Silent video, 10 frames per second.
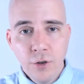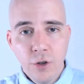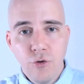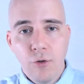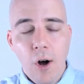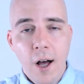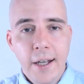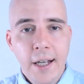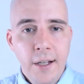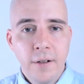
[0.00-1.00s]
to
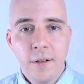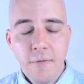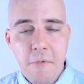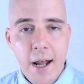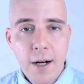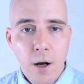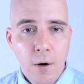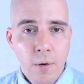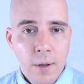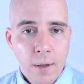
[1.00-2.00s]
draw in
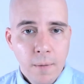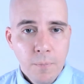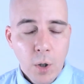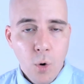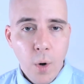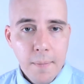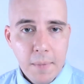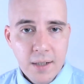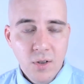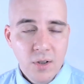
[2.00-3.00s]
NATO
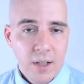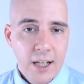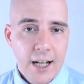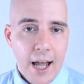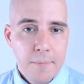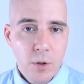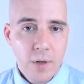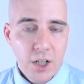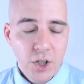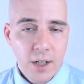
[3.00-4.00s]
equipment and
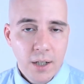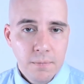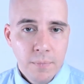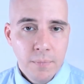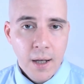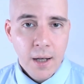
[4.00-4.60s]
ammunition